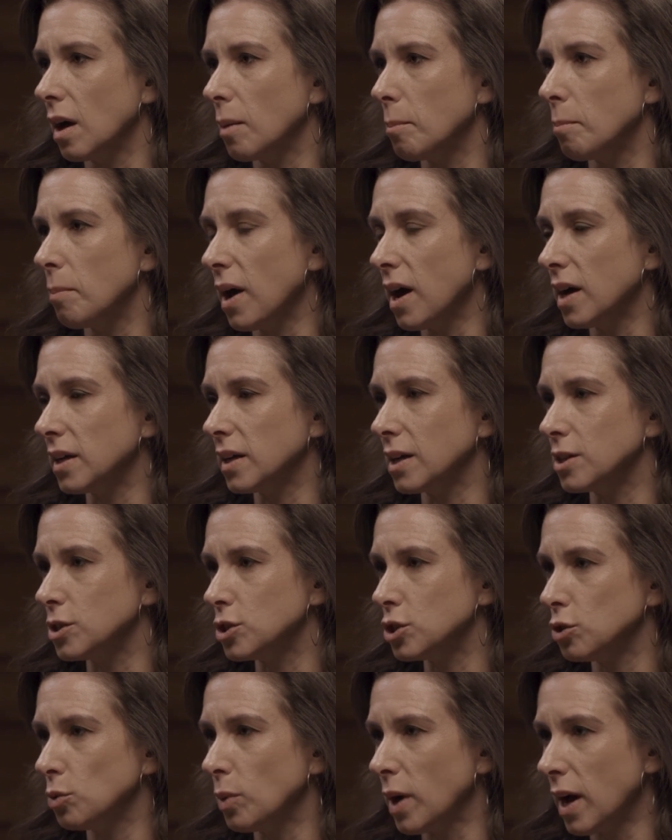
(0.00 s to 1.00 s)
But I
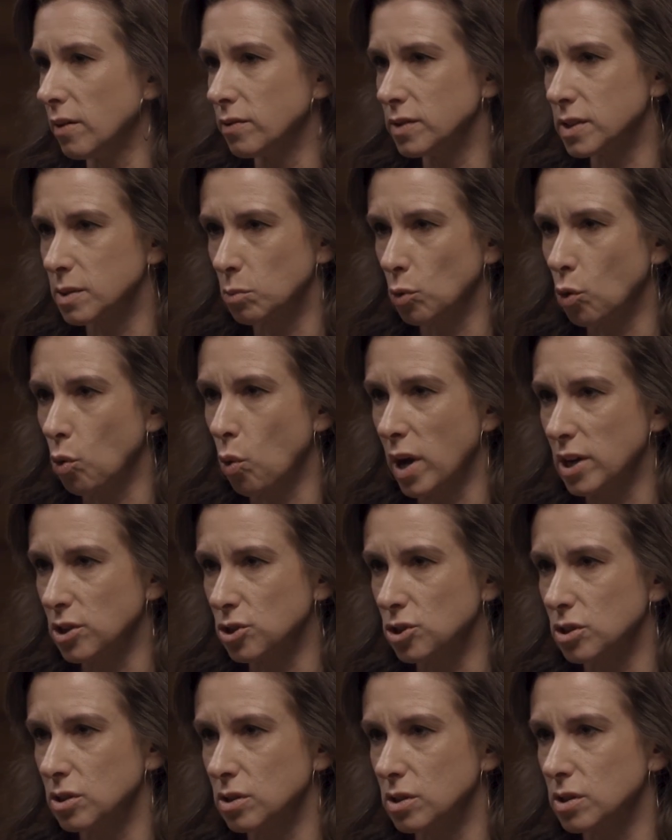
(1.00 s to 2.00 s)
do have some
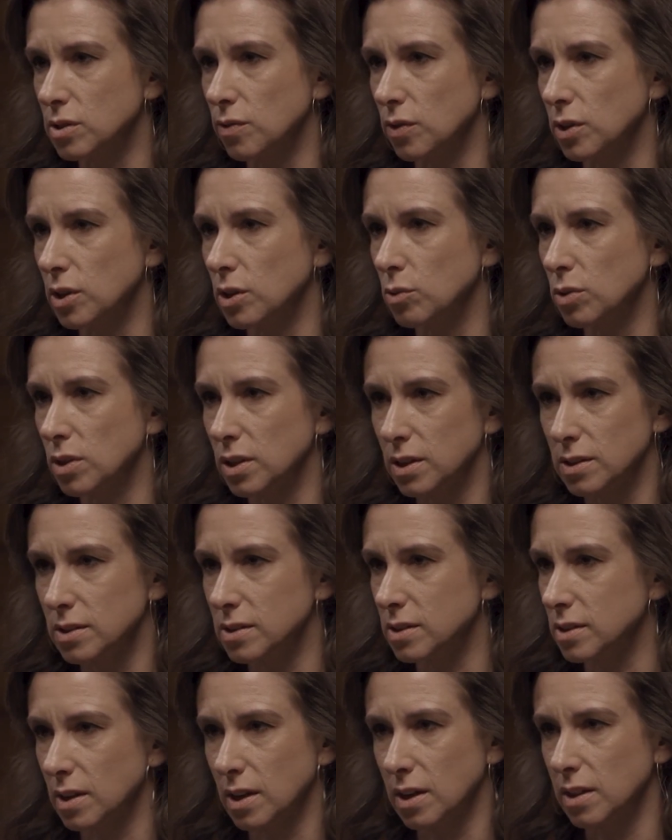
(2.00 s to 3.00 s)
questions for you,
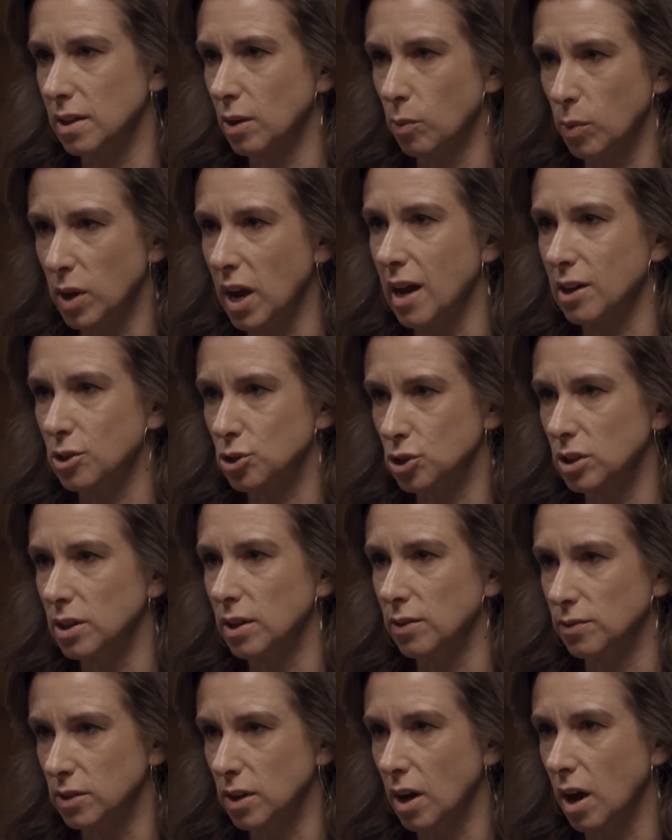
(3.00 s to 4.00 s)
things I think we actually
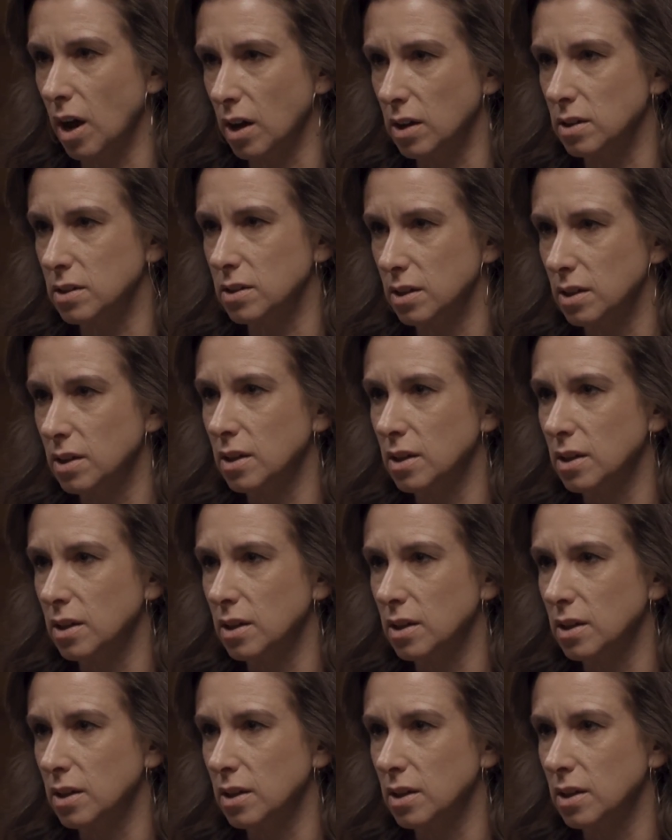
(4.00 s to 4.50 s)
have not